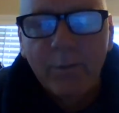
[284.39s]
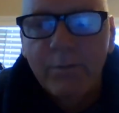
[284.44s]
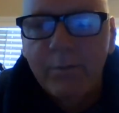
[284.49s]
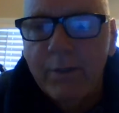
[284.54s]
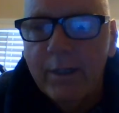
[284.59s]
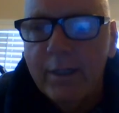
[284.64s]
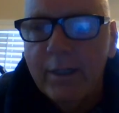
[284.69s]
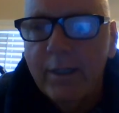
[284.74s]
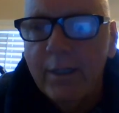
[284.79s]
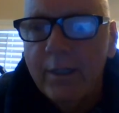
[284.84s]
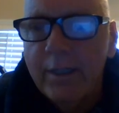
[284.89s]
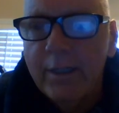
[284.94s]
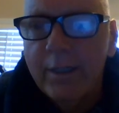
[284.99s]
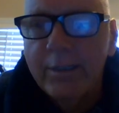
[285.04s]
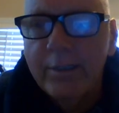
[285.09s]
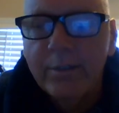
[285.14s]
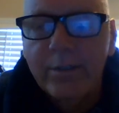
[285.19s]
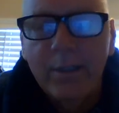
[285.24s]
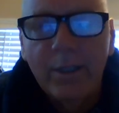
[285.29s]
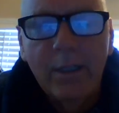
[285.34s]
we've
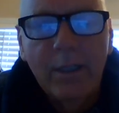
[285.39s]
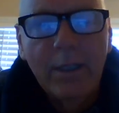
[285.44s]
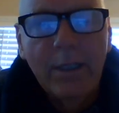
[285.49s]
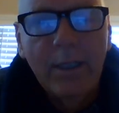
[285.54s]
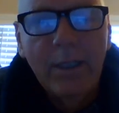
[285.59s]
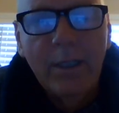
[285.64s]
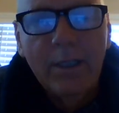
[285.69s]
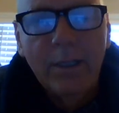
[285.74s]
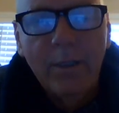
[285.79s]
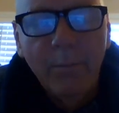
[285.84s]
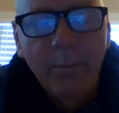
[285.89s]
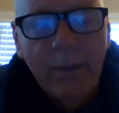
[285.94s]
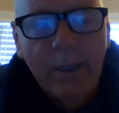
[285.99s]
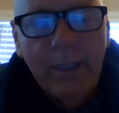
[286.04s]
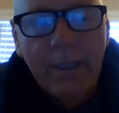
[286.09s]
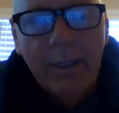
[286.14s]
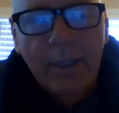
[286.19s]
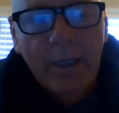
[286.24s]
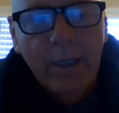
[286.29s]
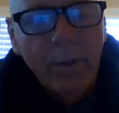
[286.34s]
idolized the
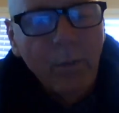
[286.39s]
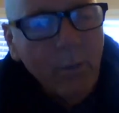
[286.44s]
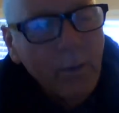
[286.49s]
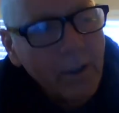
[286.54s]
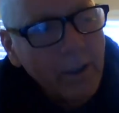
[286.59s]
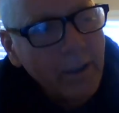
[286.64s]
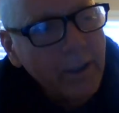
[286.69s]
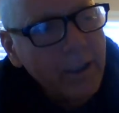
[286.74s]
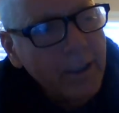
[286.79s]
media. And what are you